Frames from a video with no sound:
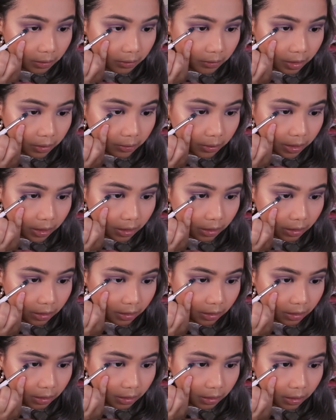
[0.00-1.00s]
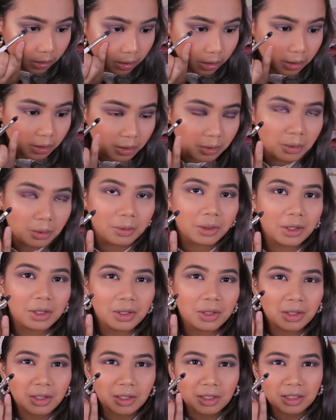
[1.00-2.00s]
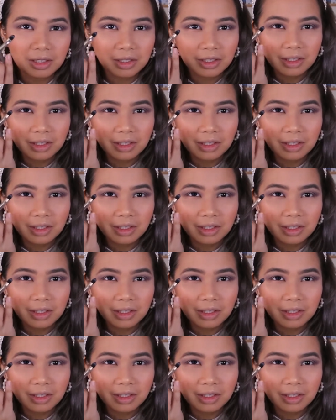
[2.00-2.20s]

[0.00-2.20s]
Wait, what? What do you call this?